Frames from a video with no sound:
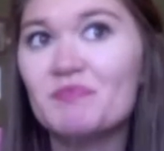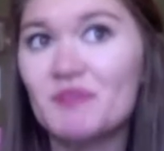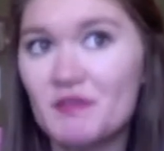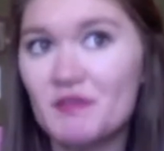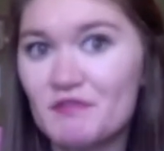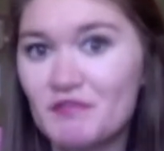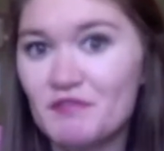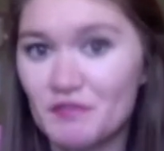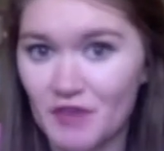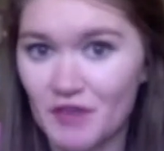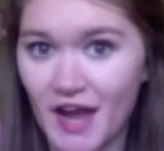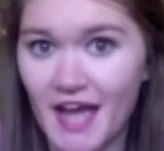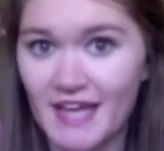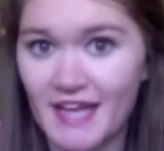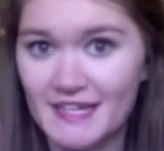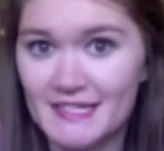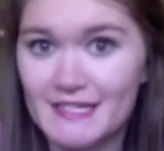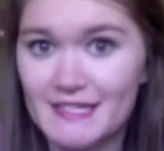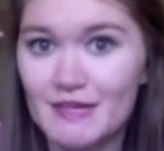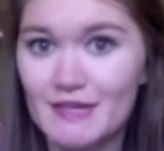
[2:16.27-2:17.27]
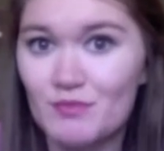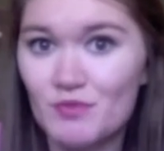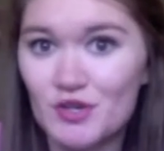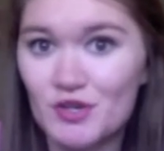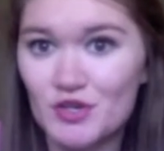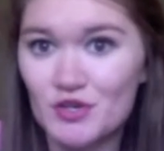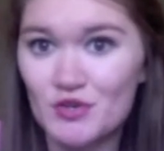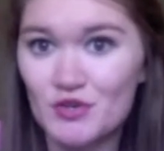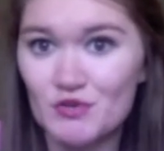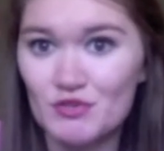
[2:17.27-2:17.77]
friend,
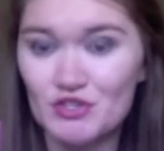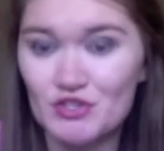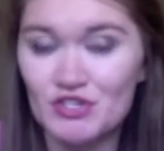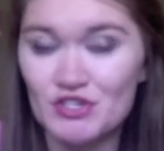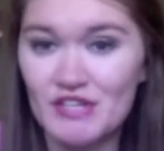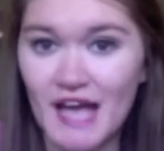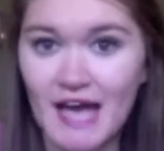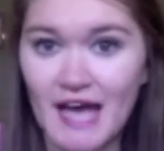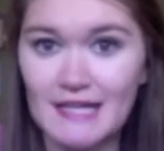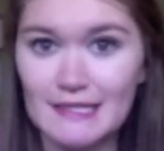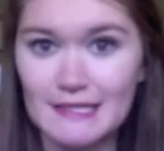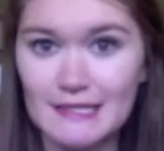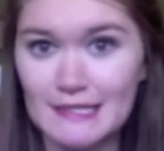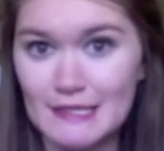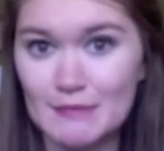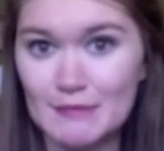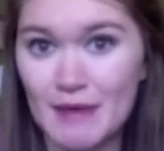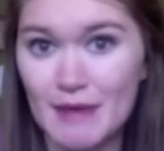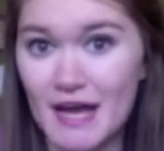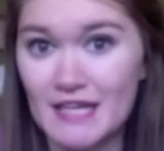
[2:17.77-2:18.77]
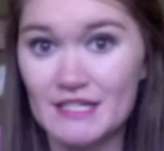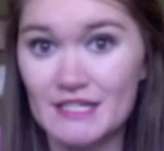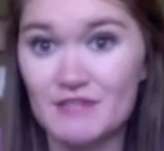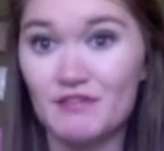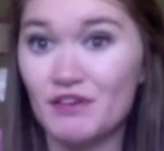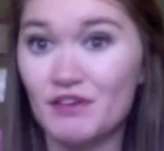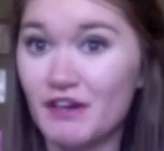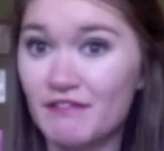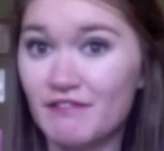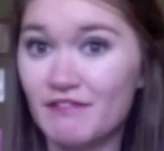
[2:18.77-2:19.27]
someone who she has despised
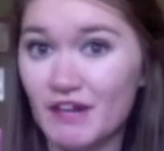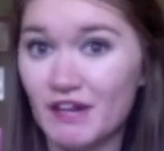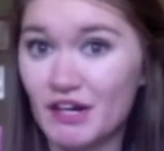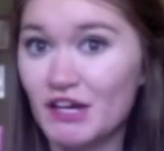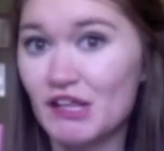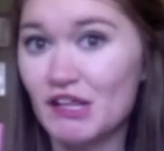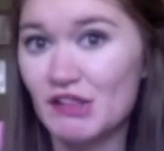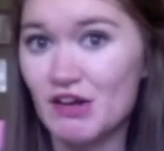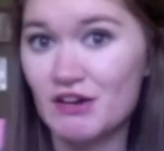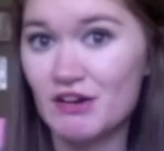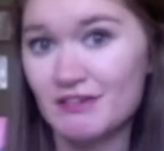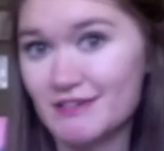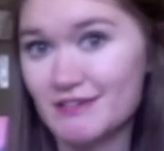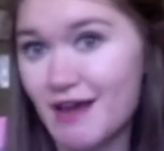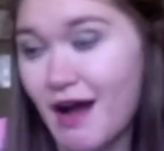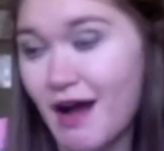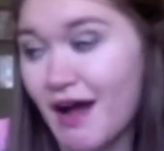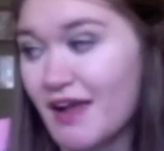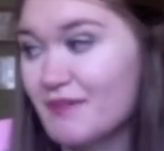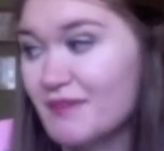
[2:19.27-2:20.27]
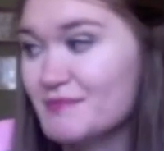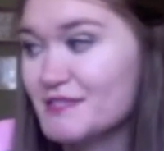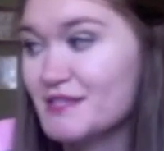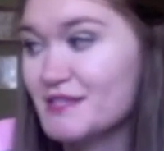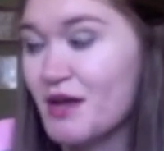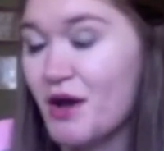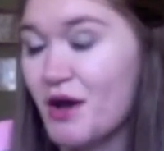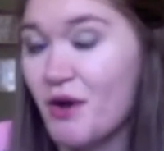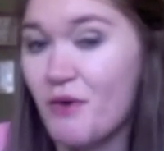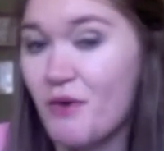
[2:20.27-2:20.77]
for a very long time.
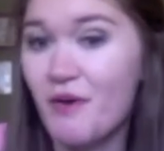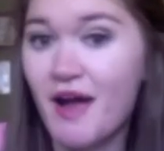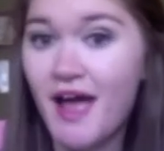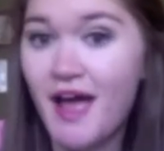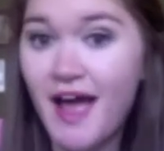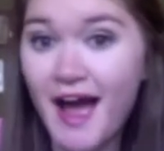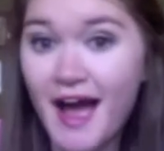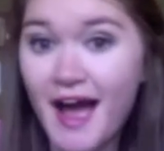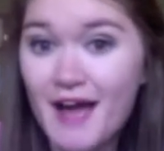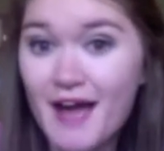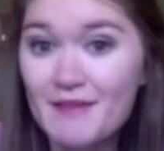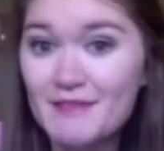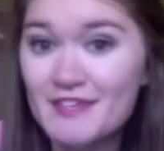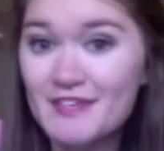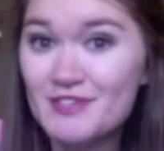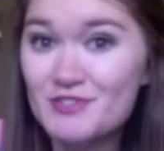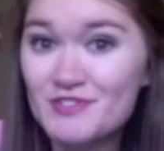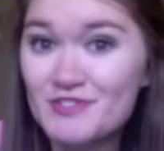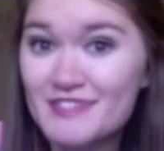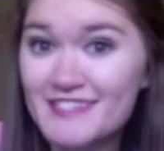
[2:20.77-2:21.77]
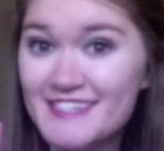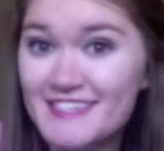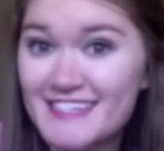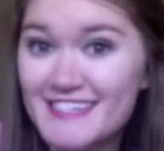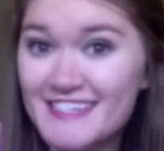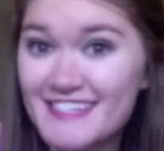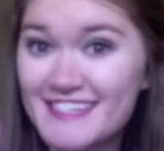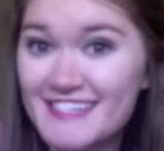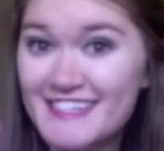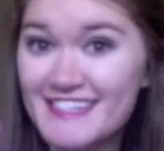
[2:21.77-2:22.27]
So I'm
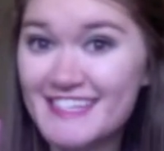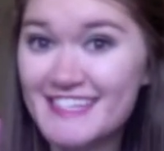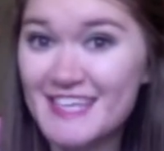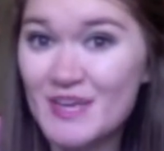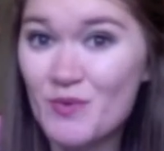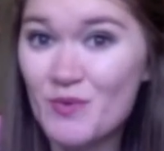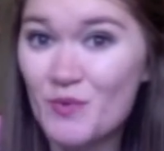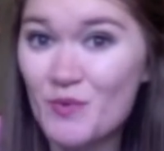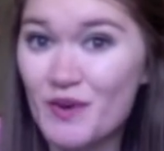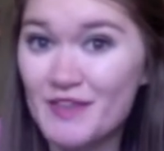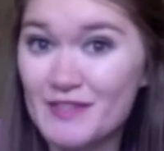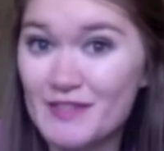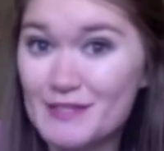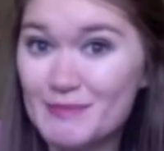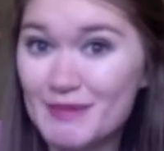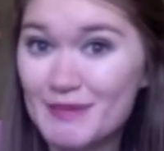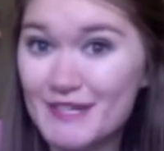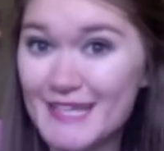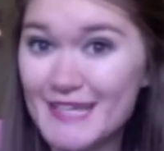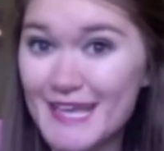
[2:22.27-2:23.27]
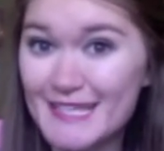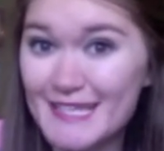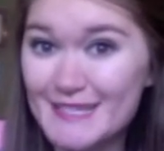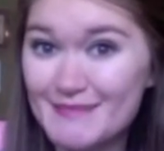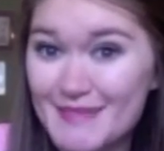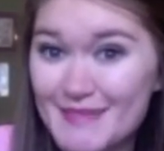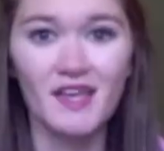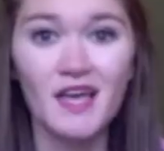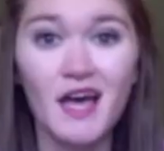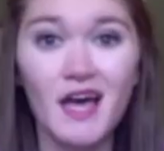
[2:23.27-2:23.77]
interested to see where this book
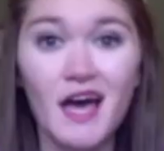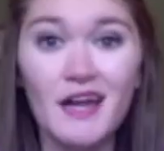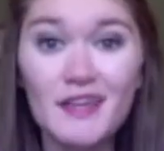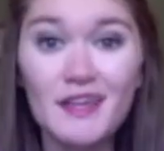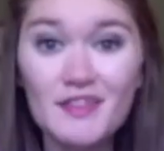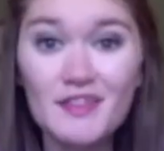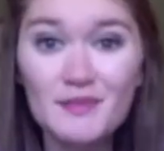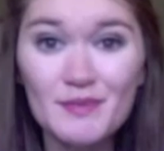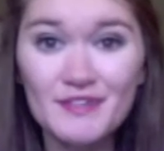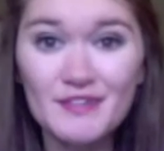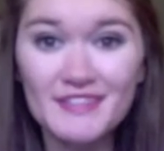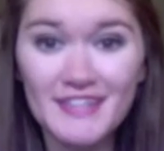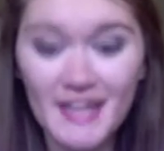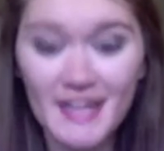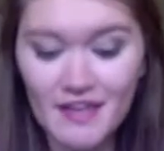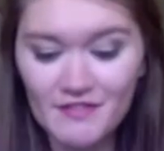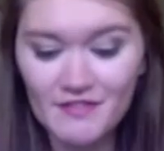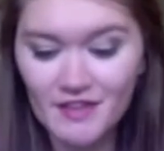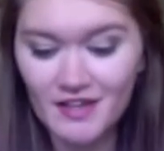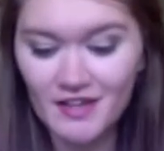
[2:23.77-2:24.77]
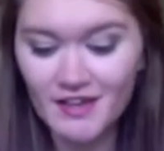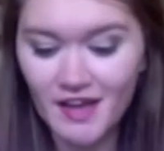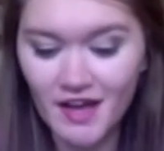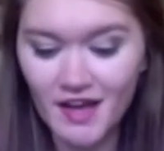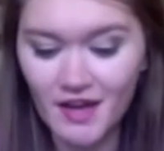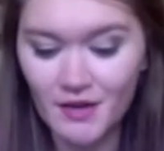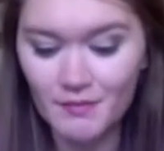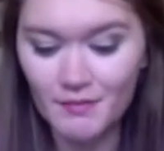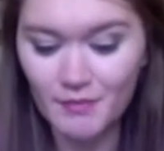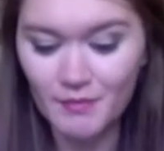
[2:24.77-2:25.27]
takes me. Another book that
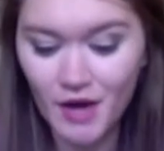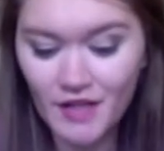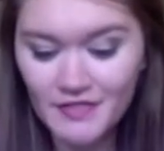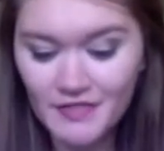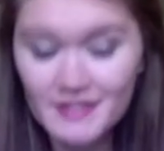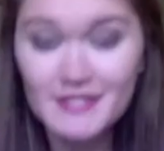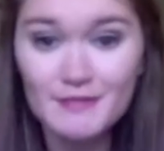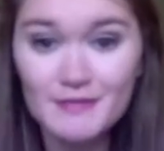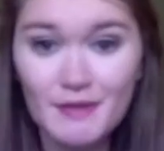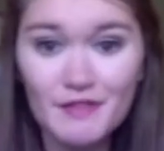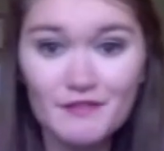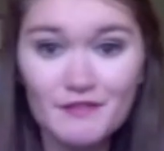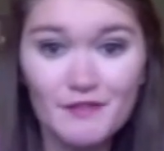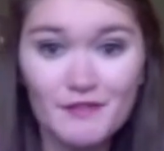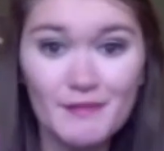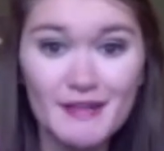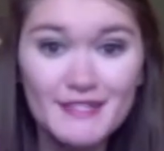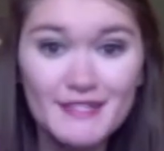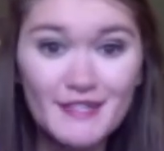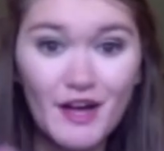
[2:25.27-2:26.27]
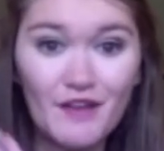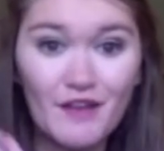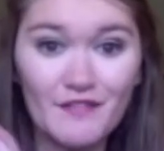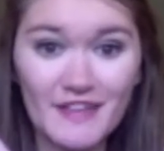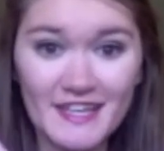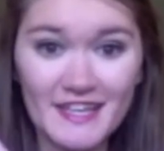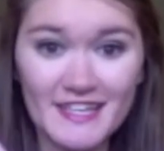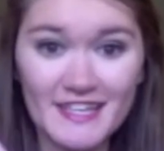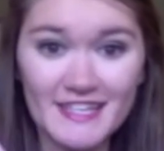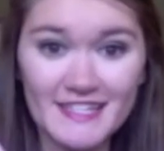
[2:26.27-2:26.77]
I've bought this month for
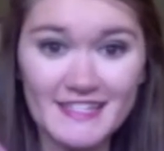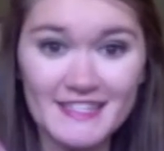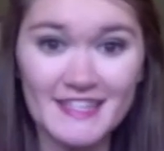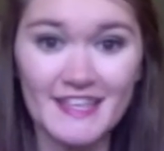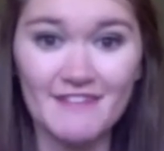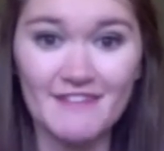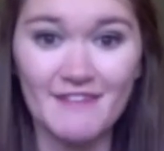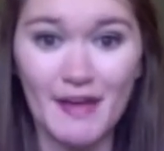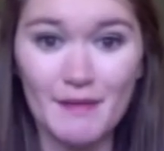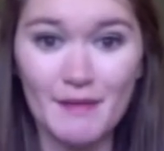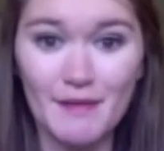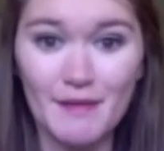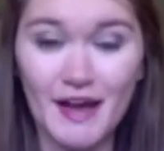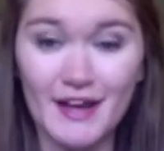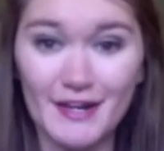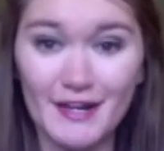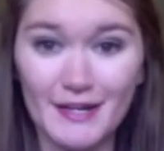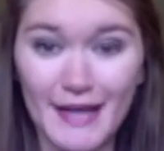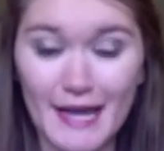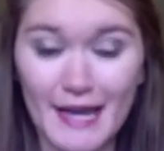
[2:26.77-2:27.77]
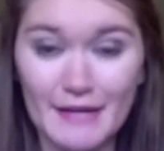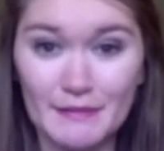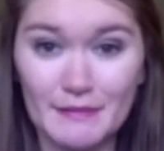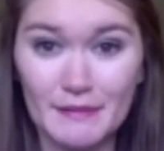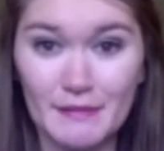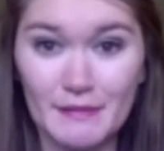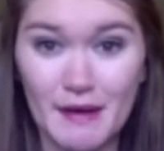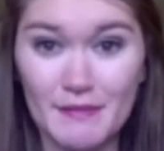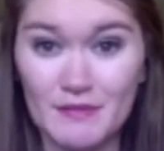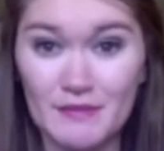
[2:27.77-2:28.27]
myself is The Vampire
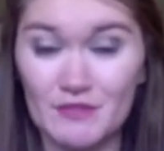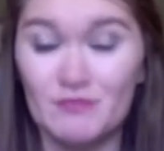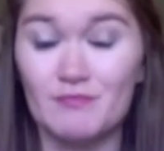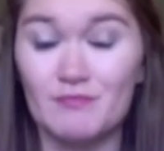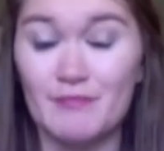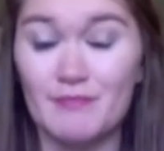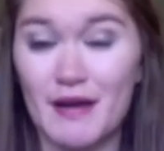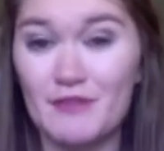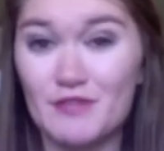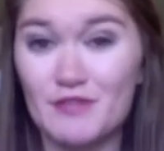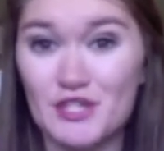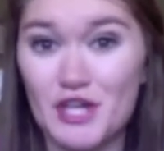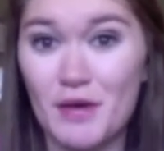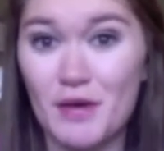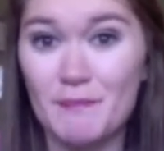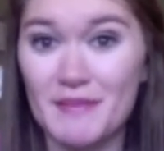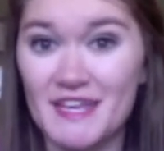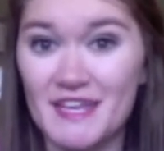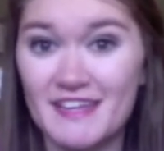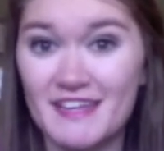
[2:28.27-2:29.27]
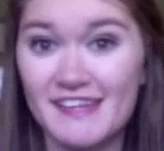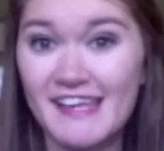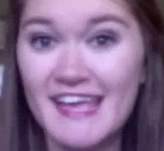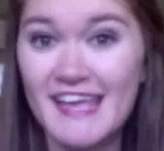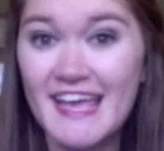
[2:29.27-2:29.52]
Academy by Rochelle Mead,